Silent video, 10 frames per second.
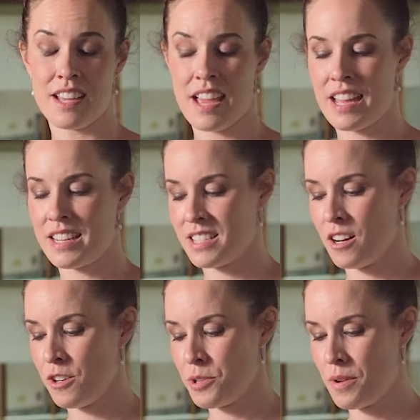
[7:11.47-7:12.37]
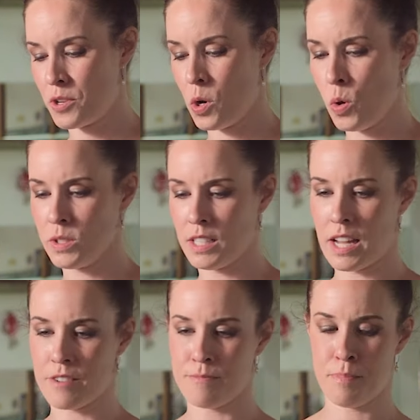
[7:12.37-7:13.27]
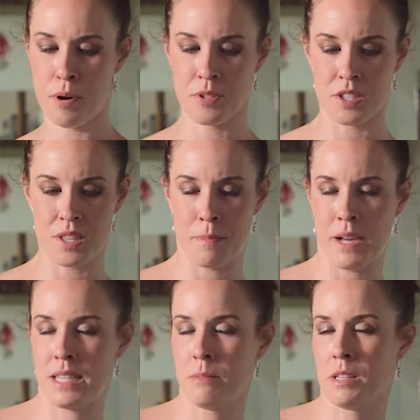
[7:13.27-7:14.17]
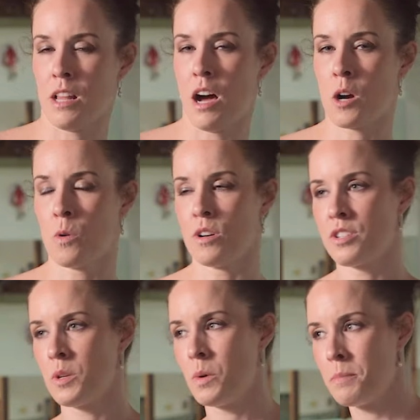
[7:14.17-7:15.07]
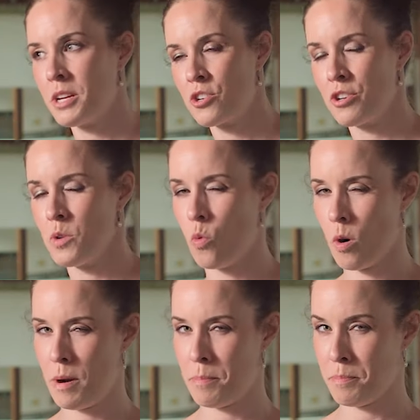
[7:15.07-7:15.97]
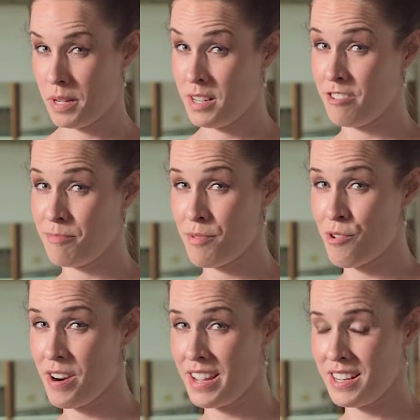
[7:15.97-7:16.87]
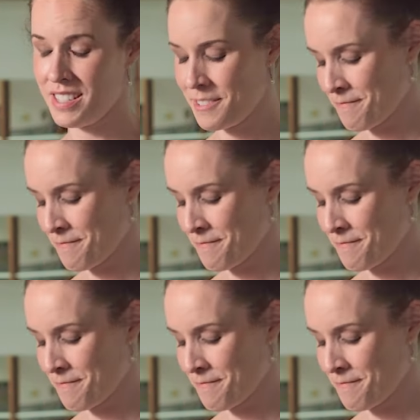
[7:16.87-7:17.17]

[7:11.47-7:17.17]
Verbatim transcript: And also you have to hold a lot of poses that might seem a little awkward. So you wanna make sure you warm up enough beforehand.